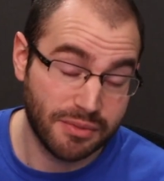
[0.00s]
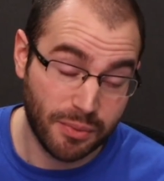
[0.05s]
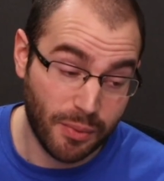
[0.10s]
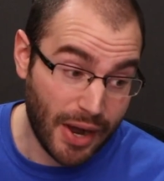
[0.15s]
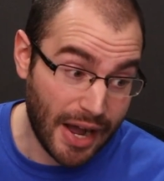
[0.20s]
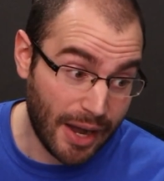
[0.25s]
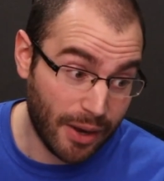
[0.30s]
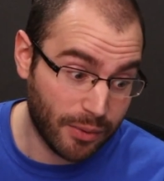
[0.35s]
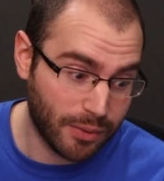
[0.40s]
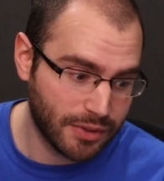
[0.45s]

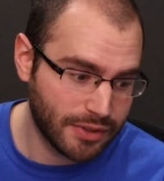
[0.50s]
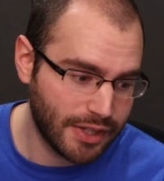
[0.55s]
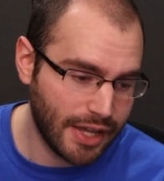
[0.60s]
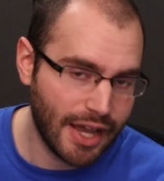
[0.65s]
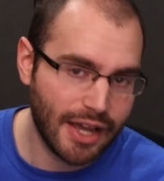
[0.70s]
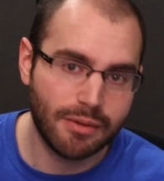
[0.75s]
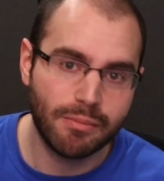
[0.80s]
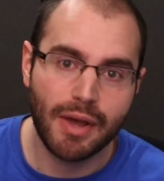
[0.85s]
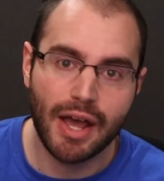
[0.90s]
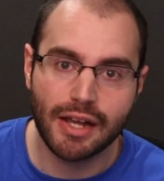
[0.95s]
Wow. They
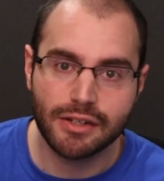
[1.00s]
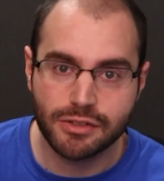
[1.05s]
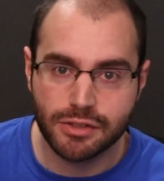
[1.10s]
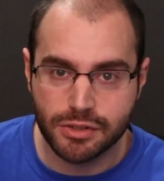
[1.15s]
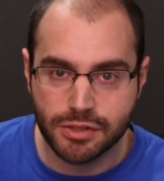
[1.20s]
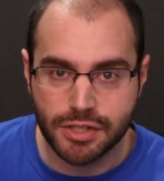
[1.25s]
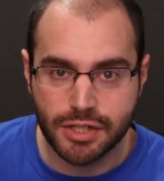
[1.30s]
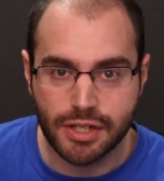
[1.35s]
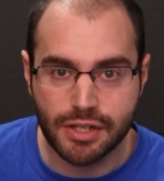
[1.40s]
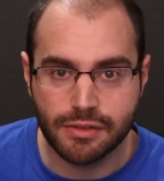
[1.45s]
add Master
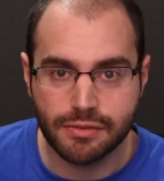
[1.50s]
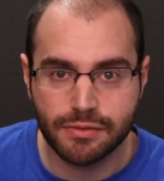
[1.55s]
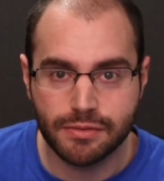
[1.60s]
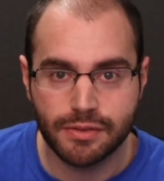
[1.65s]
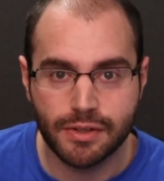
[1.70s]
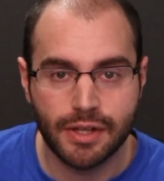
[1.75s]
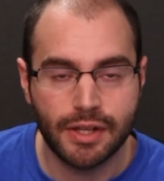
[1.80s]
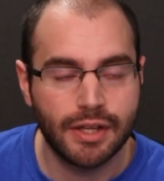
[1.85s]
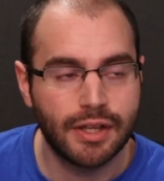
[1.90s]
Chief.